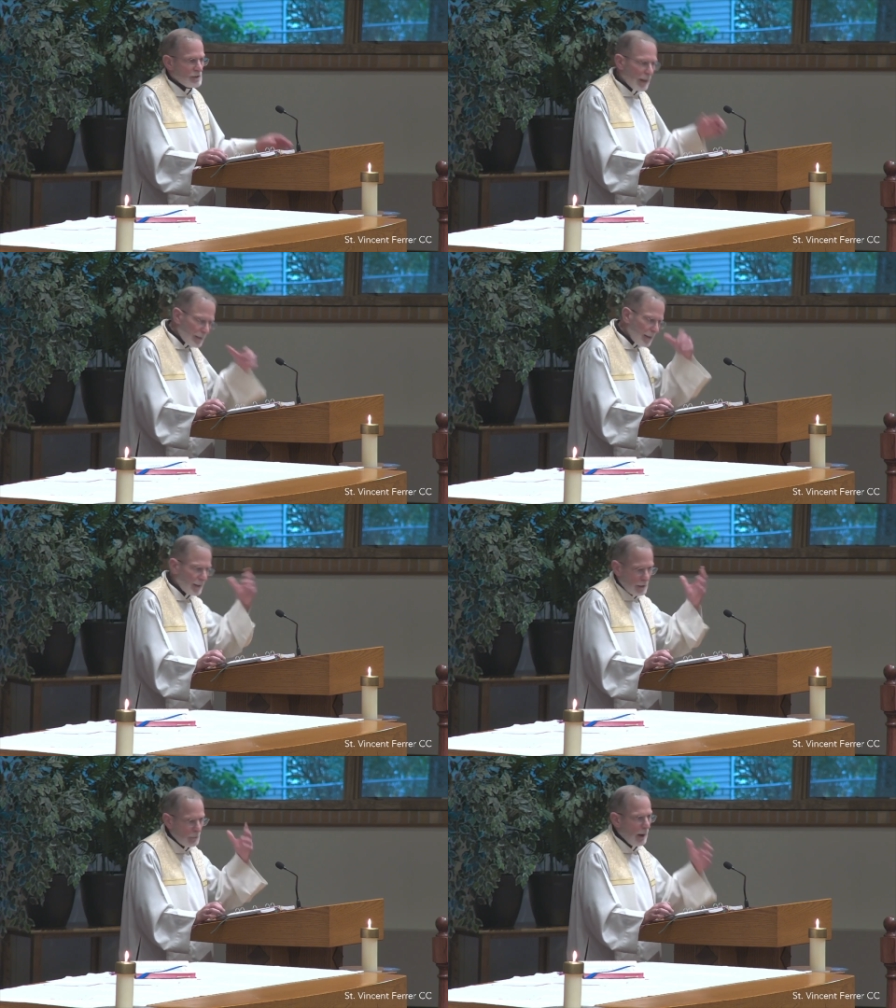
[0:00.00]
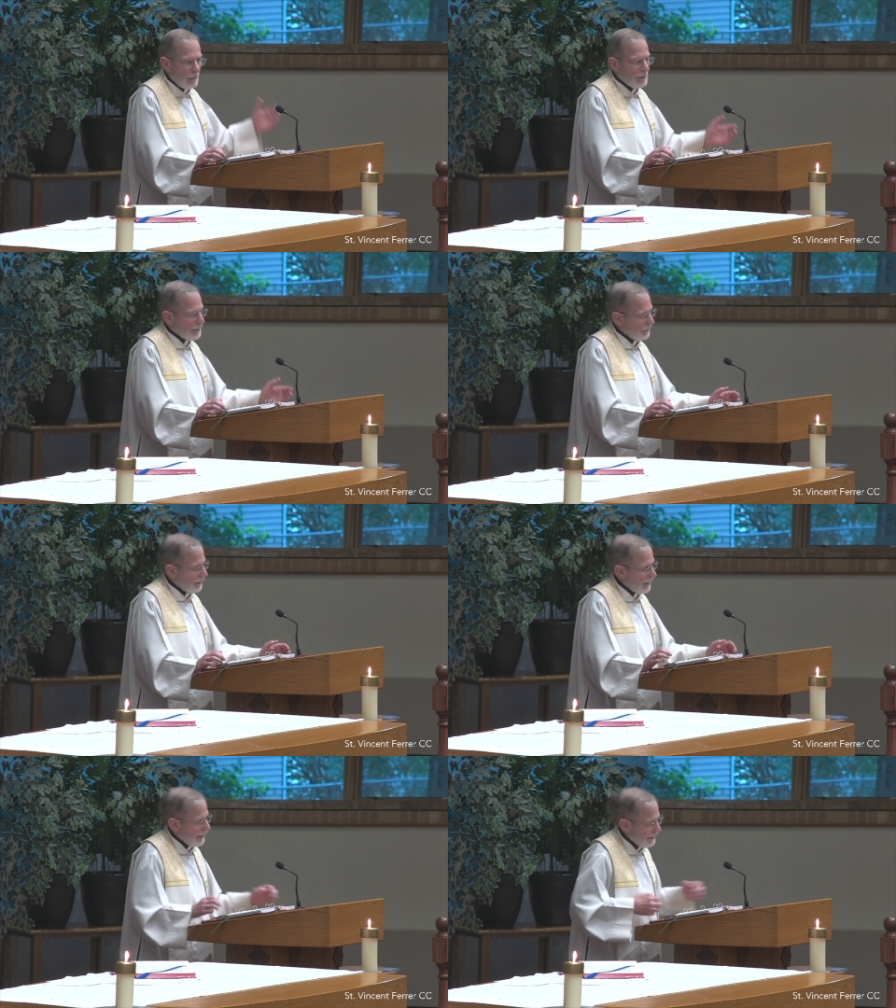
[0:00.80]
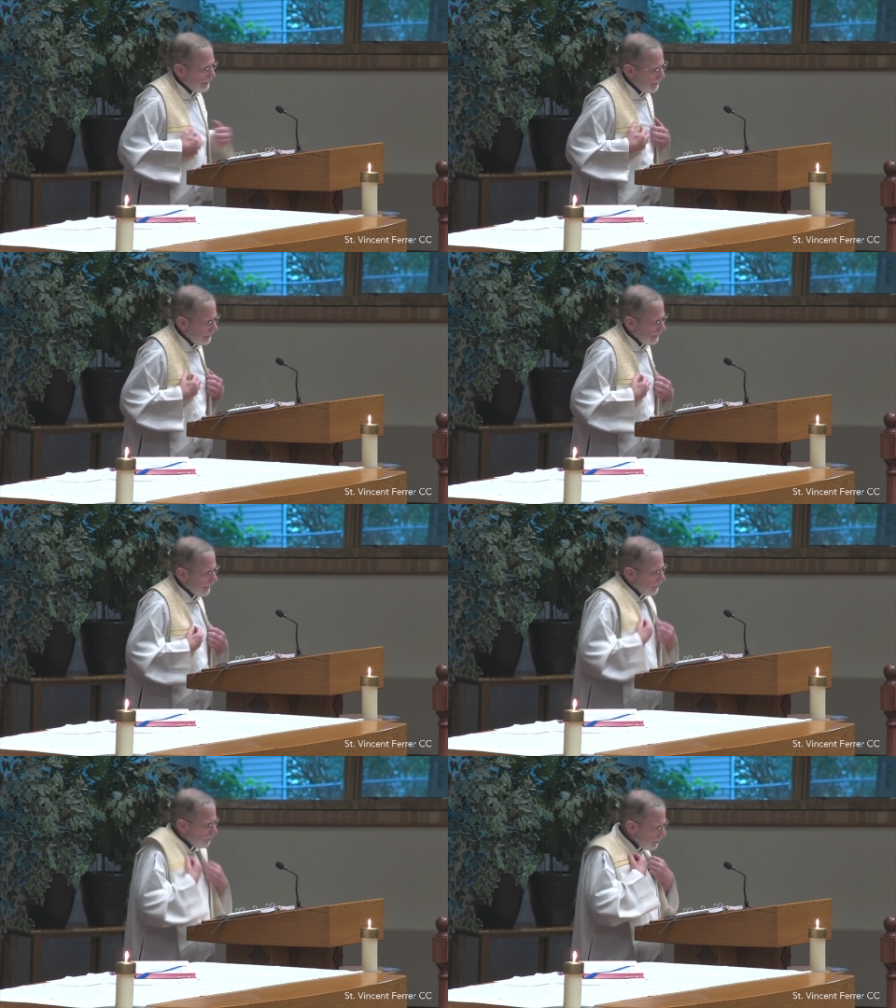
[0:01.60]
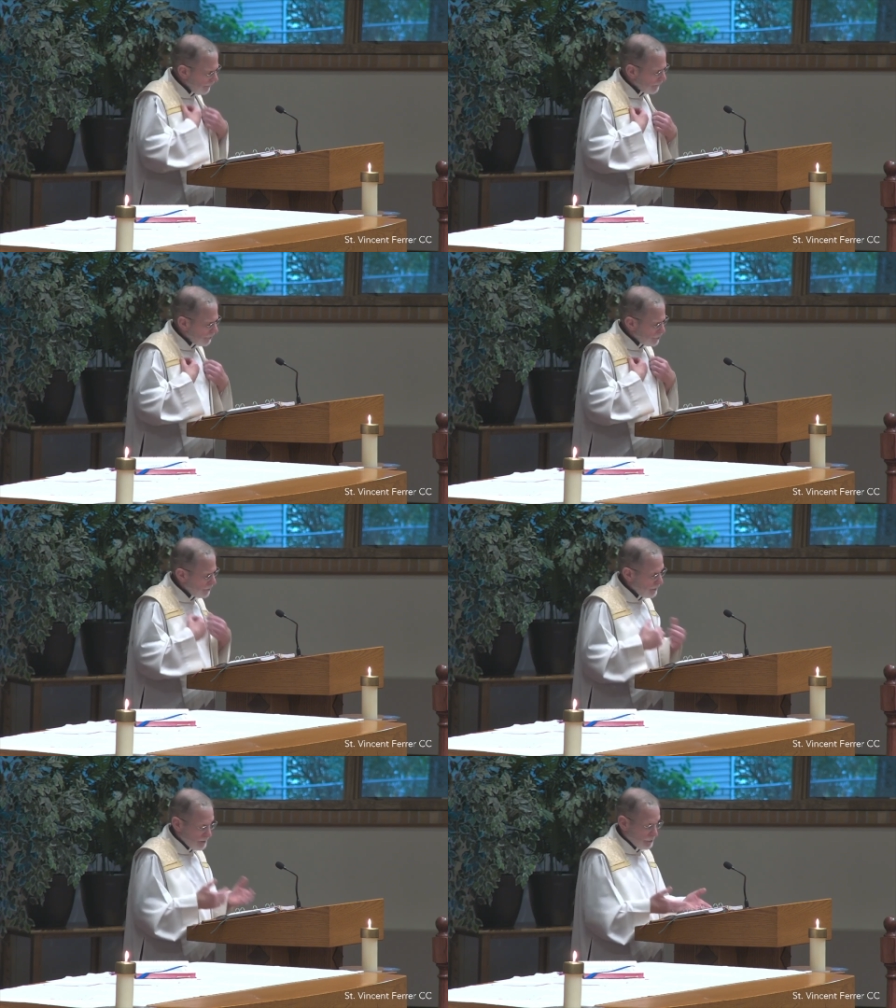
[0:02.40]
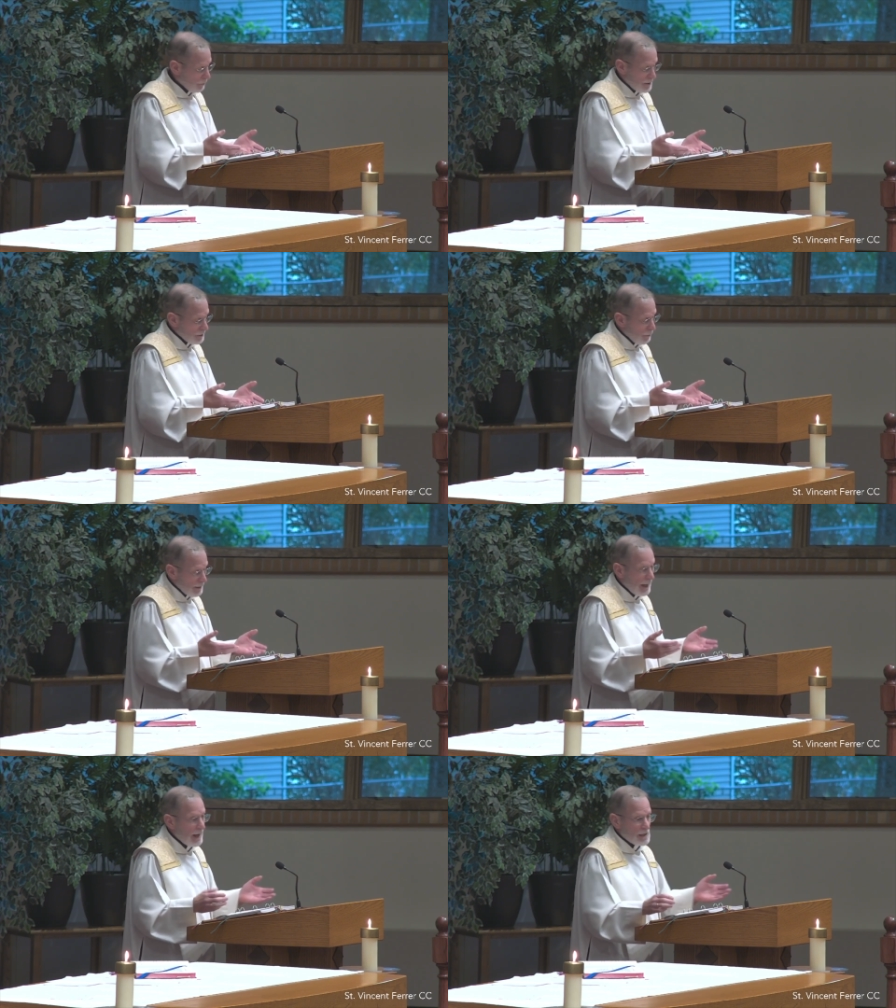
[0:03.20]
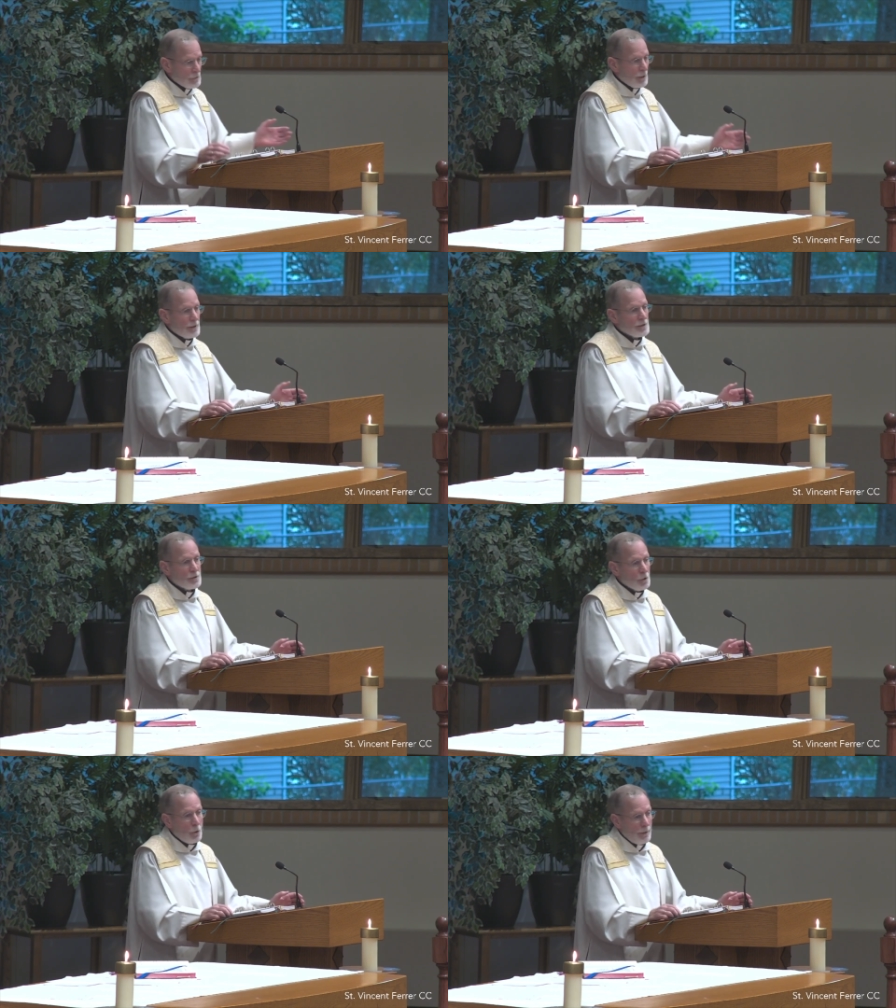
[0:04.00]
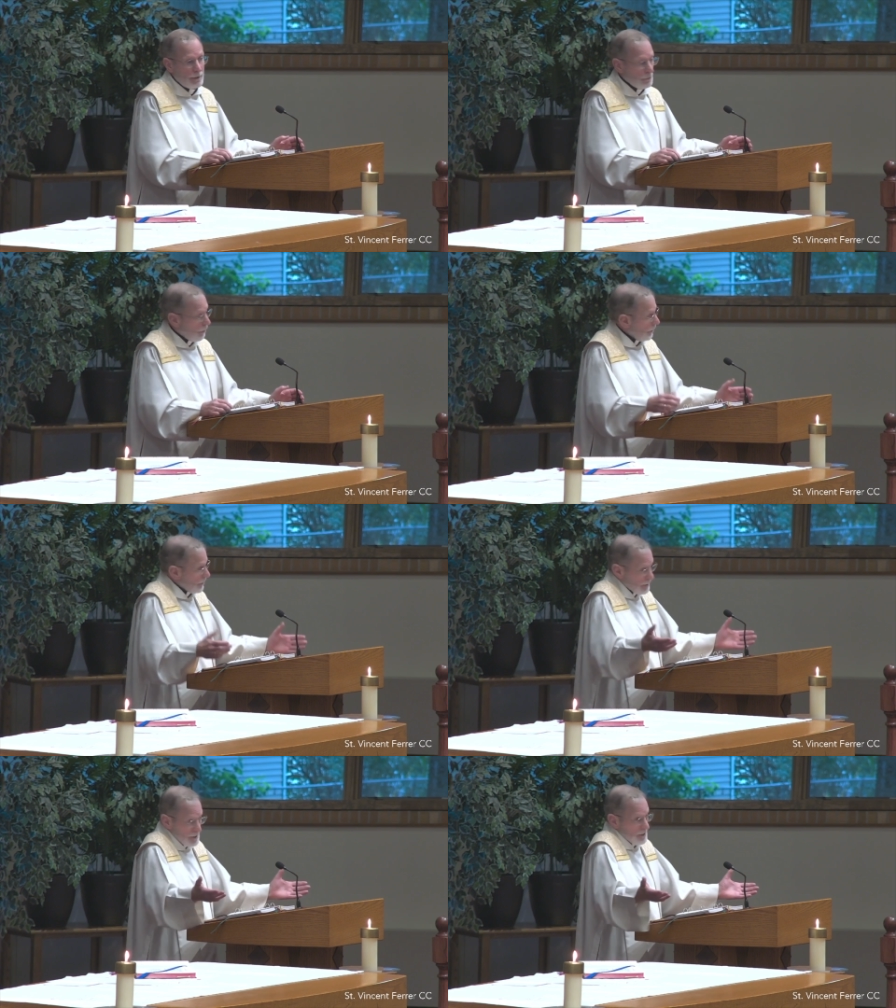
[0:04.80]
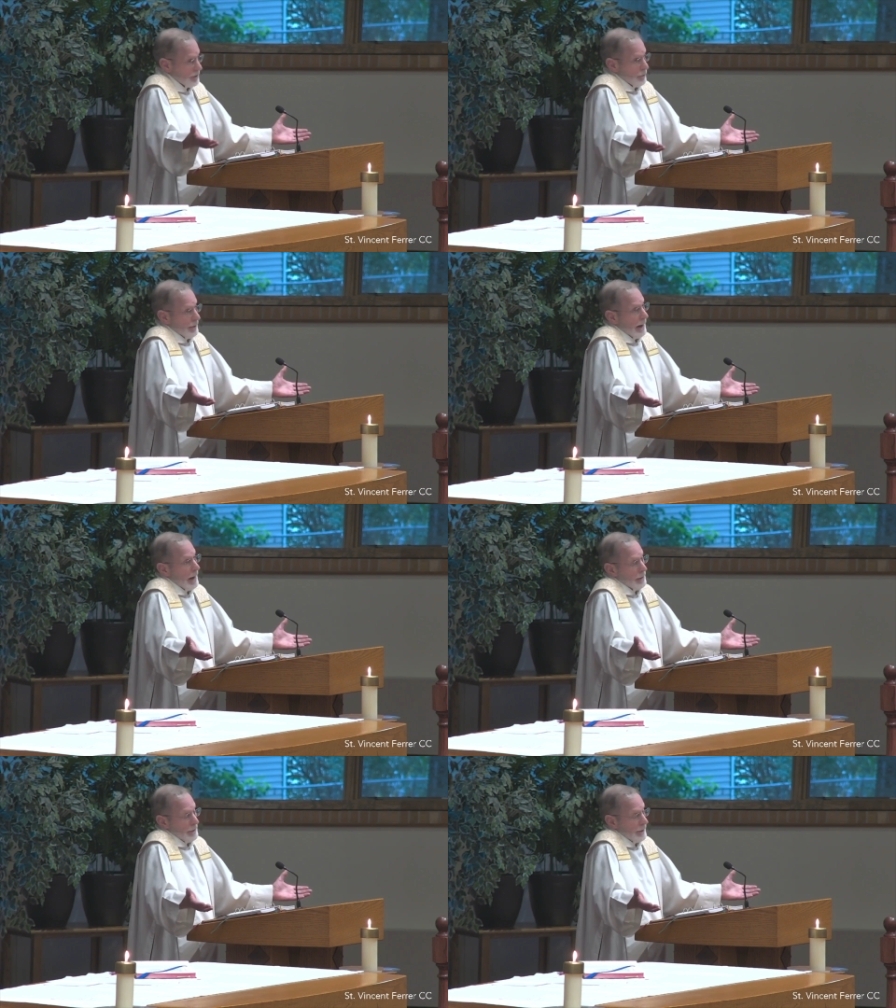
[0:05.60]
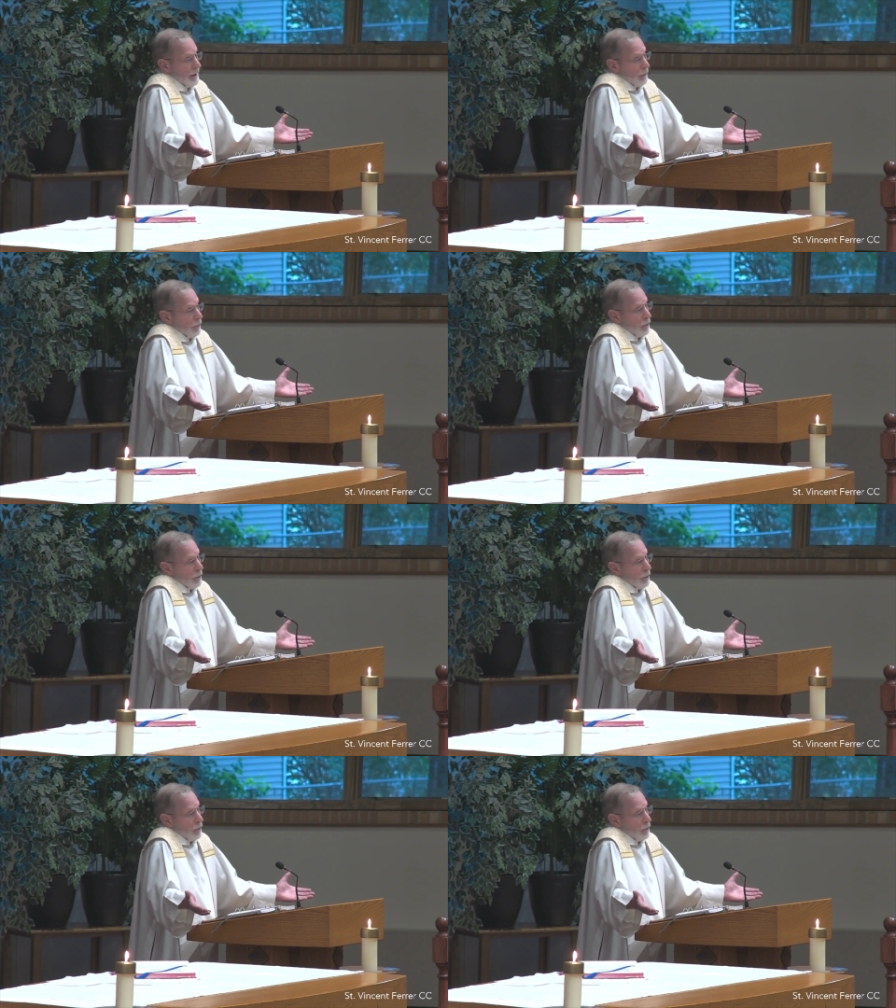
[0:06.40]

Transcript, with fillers: so it's not kicking around in your head and you give it to Jesus, which is what Ezra is doing. Lord, this is the reality.